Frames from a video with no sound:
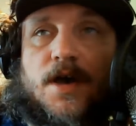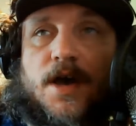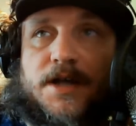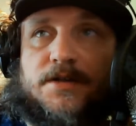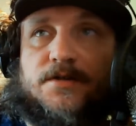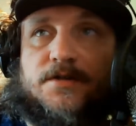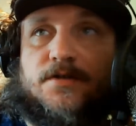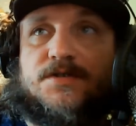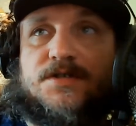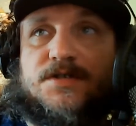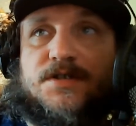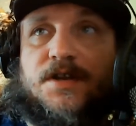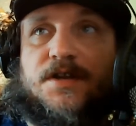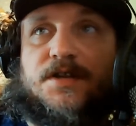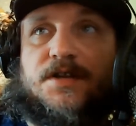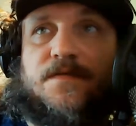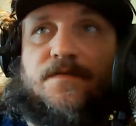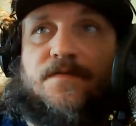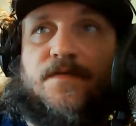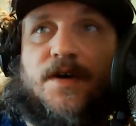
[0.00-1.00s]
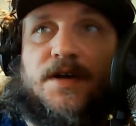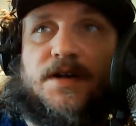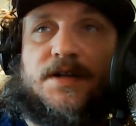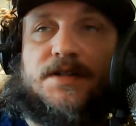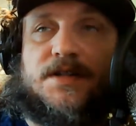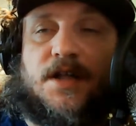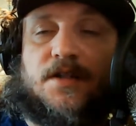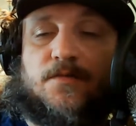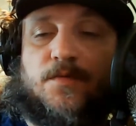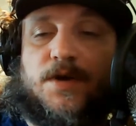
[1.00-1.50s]
and considering the
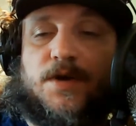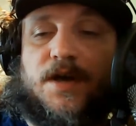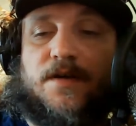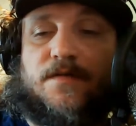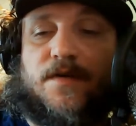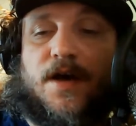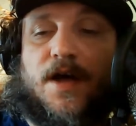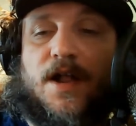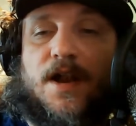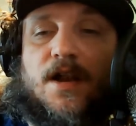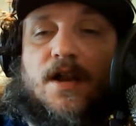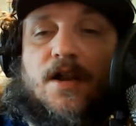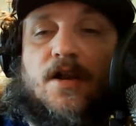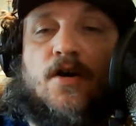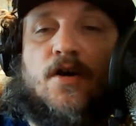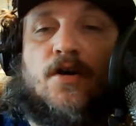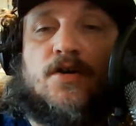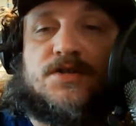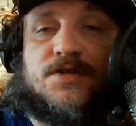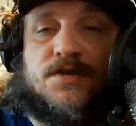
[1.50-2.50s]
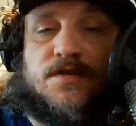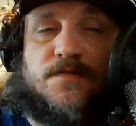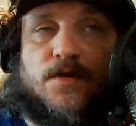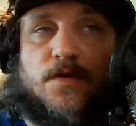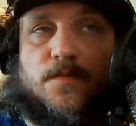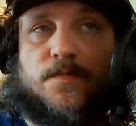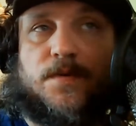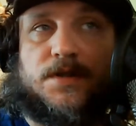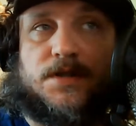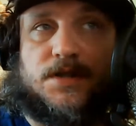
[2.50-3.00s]
fact that we have a lots of
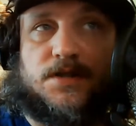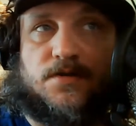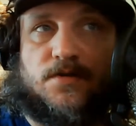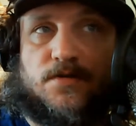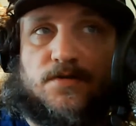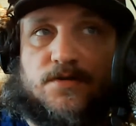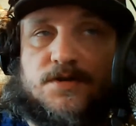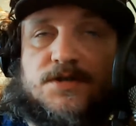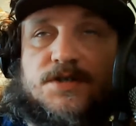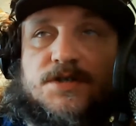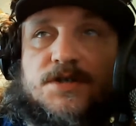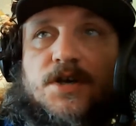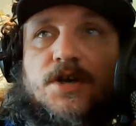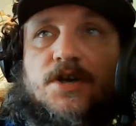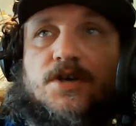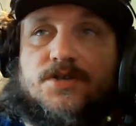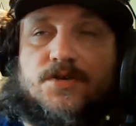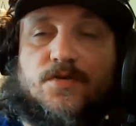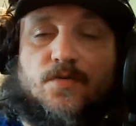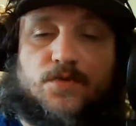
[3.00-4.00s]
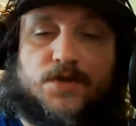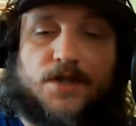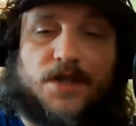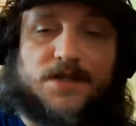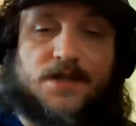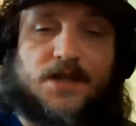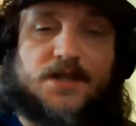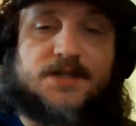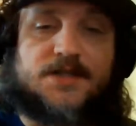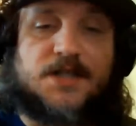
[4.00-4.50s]
competitors, so
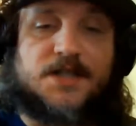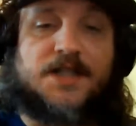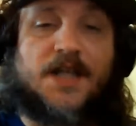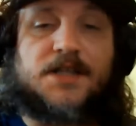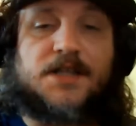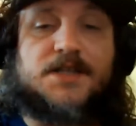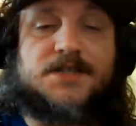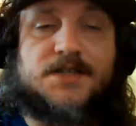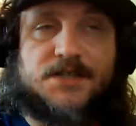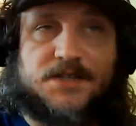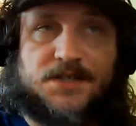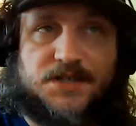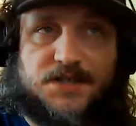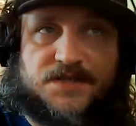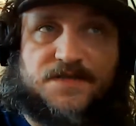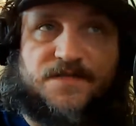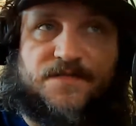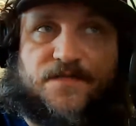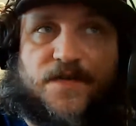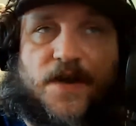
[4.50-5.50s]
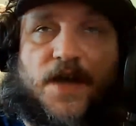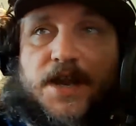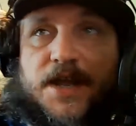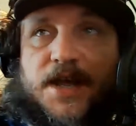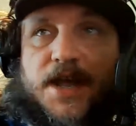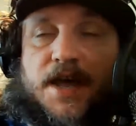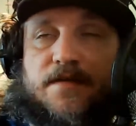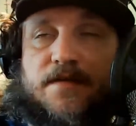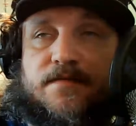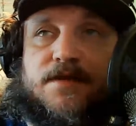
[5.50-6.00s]
that the data set is very
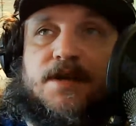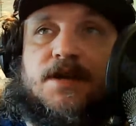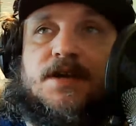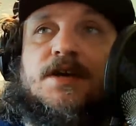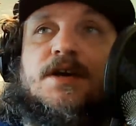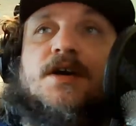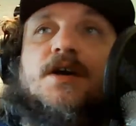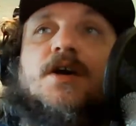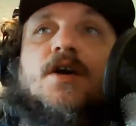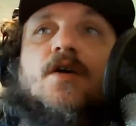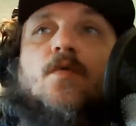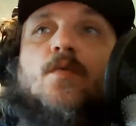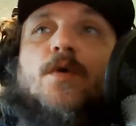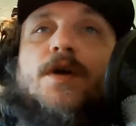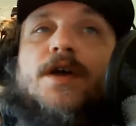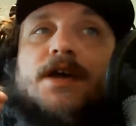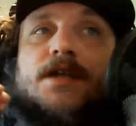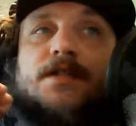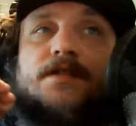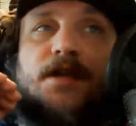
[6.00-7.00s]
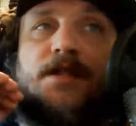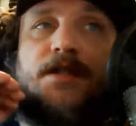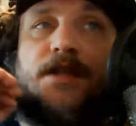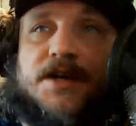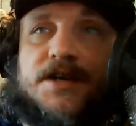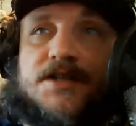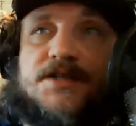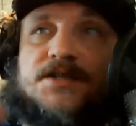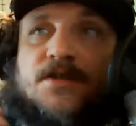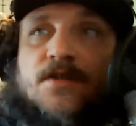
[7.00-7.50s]
heavy, we can then
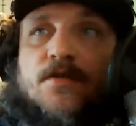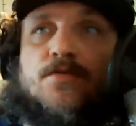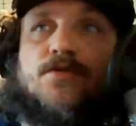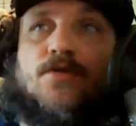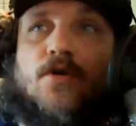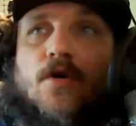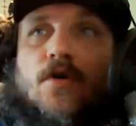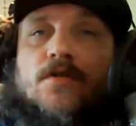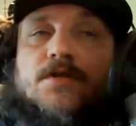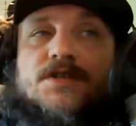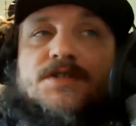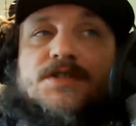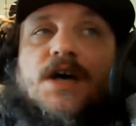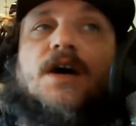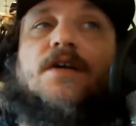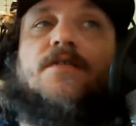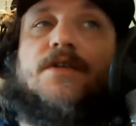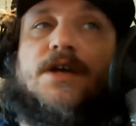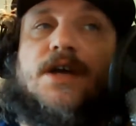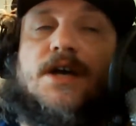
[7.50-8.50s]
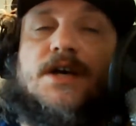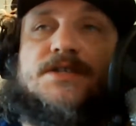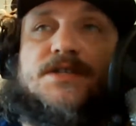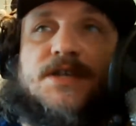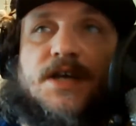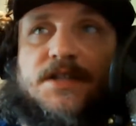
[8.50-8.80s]
exclude all these areas.